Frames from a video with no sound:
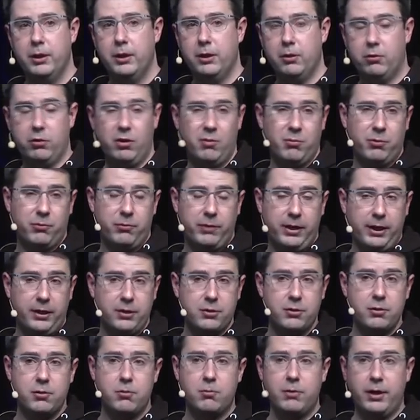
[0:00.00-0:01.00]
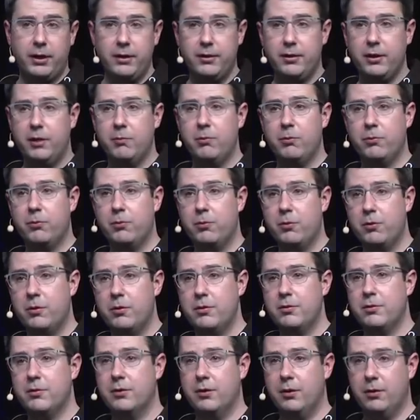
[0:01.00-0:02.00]
In terms of actual runtime, of
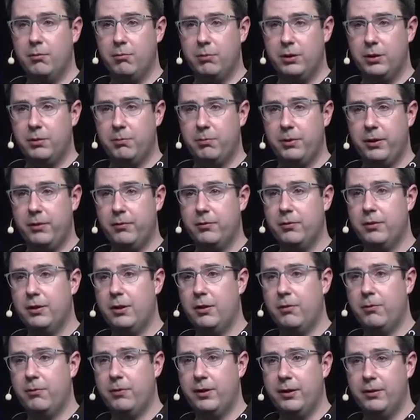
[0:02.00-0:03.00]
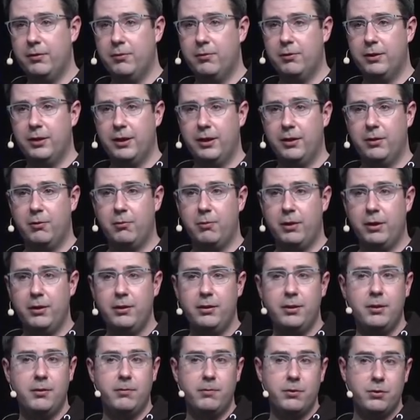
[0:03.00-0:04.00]
course, um, it depends on how fast you can
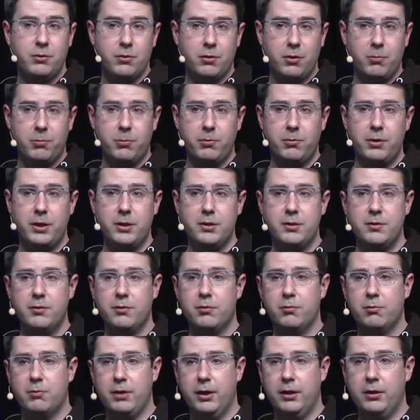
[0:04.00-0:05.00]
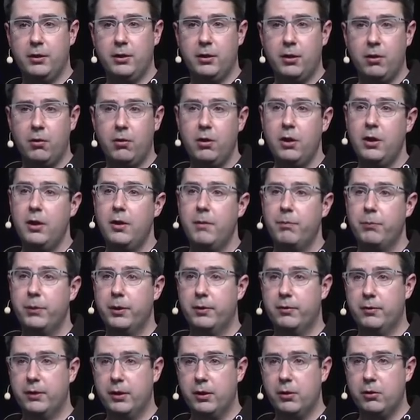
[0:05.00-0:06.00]
run individual operations. So right now,
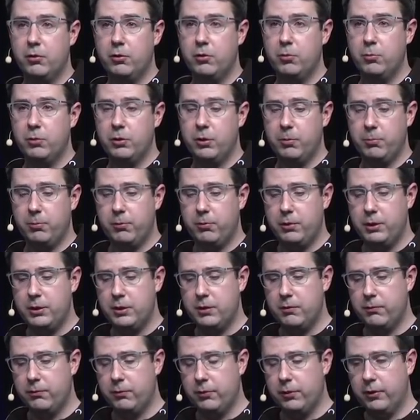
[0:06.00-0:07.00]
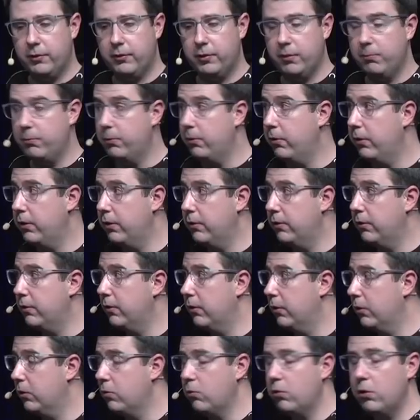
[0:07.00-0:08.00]
a single qubit operation, for example, on this
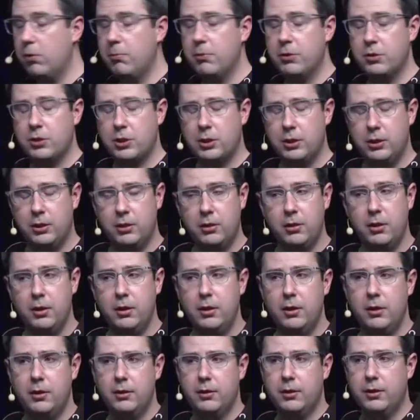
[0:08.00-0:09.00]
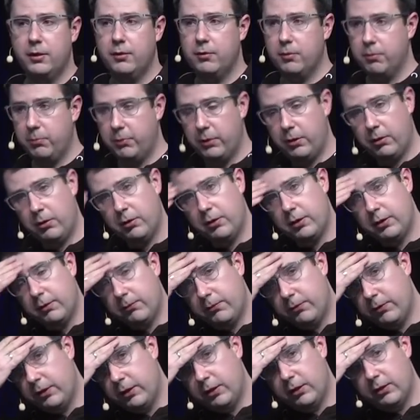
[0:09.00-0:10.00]
uh, Google machine, takes about, I
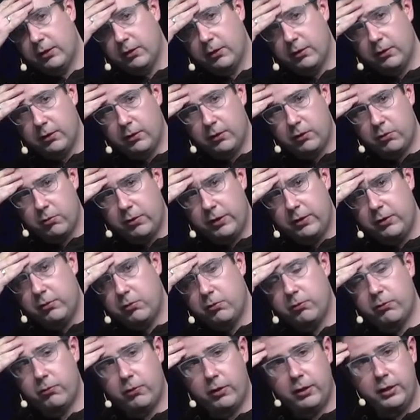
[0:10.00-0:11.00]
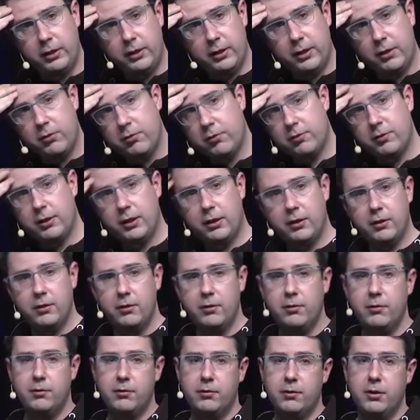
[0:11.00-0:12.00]
think, uh, 20 to 40
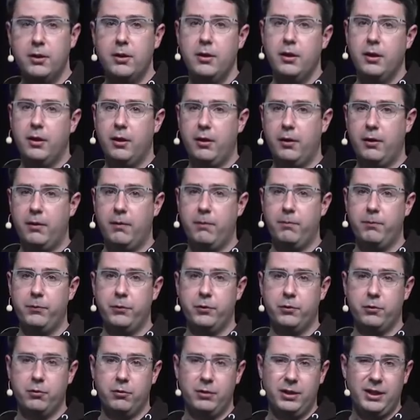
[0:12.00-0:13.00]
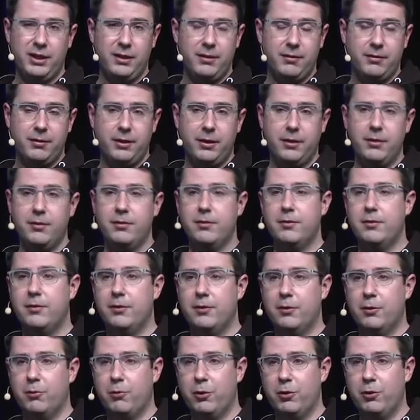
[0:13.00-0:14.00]
nanoseconds. Um, so in that sense,
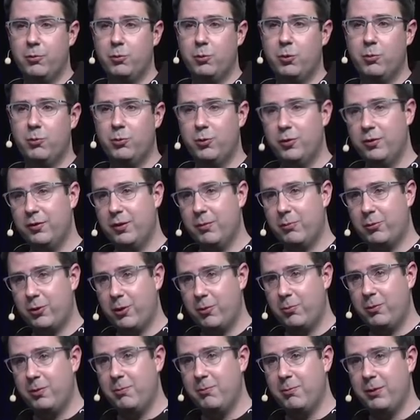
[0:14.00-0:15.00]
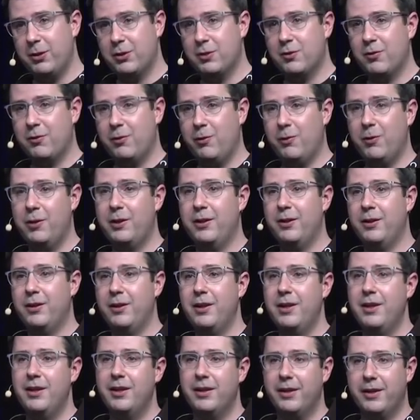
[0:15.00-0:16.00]
the quantum computers are probably much slower than
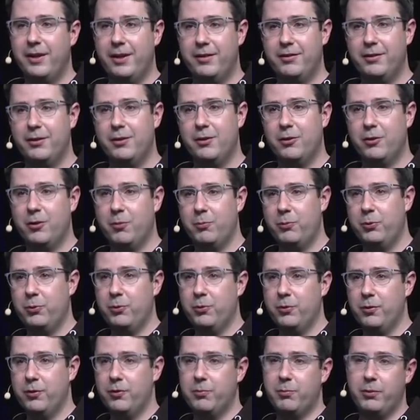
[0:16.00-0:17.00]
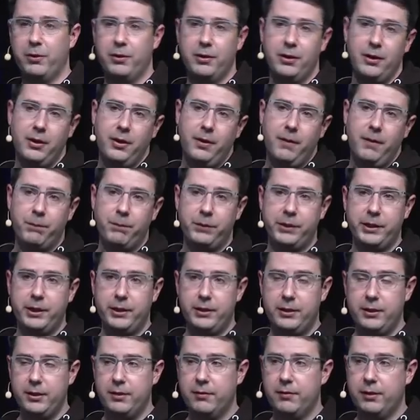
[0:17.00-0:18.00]
classical computers. But the
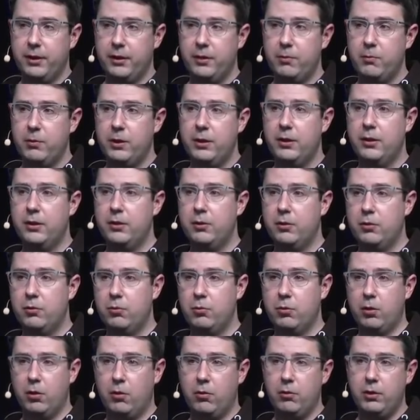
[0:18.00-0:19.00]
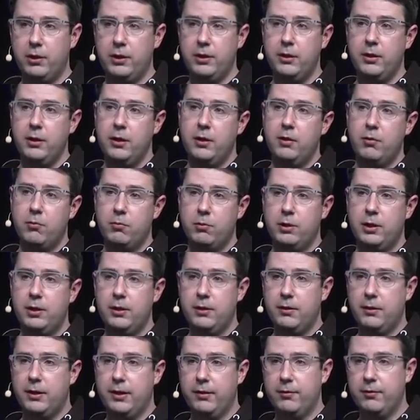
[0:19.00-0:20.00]
idea is anyway that you do only really
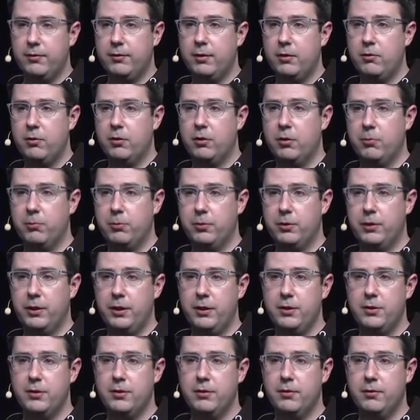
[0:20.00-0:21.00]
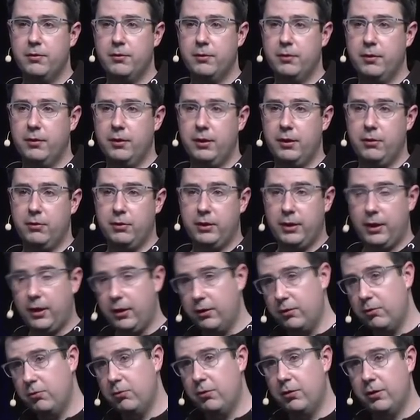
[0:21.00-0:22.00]
the necessary computations uh, that you
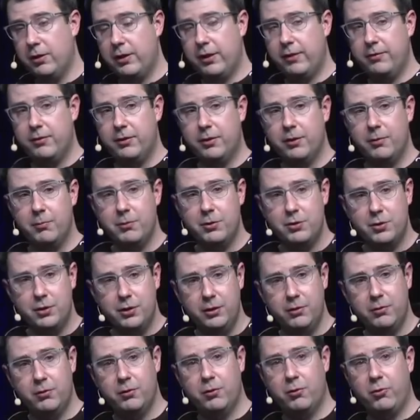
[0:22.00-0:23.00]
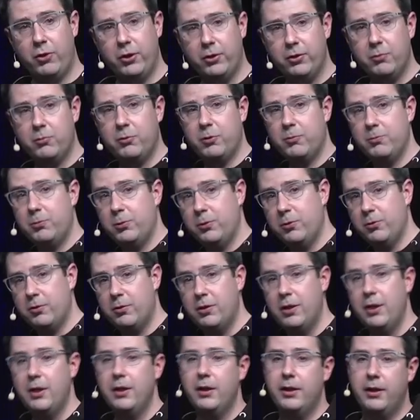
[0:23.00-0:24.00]
can't do on a classical machine, on a quantum
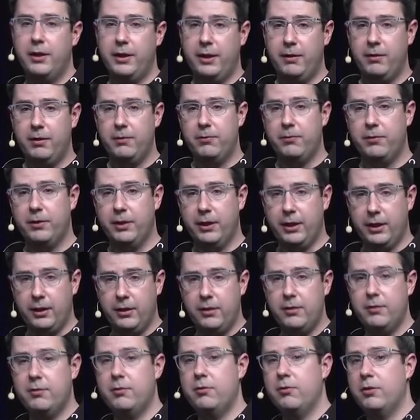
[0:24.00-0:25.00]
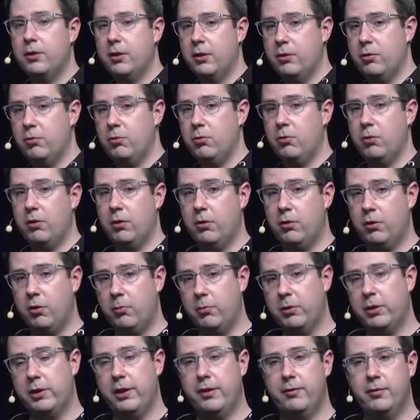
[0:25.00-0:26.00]
computer, and anything else you can do on a
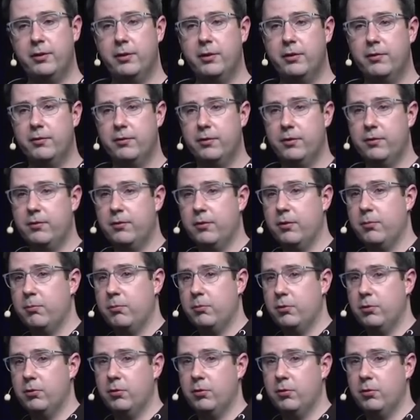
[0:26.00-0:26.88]
normal classical system.